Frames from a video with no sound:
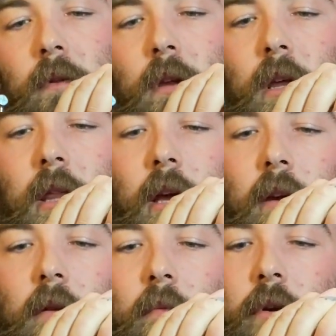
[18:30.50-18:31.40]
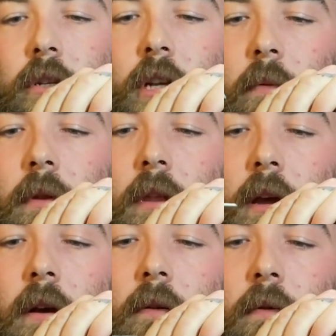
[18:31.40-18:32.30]
get that good and pushed up in
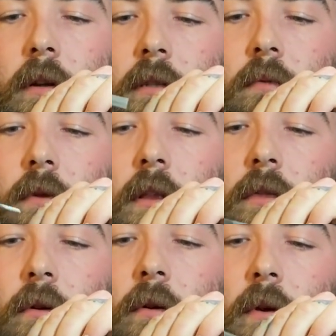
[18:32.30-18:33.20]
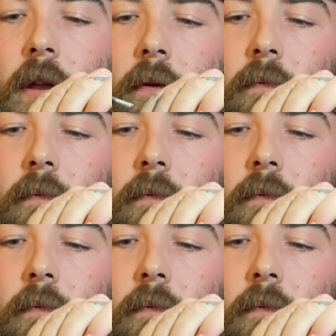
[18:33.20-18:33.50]
there, run some thread through it.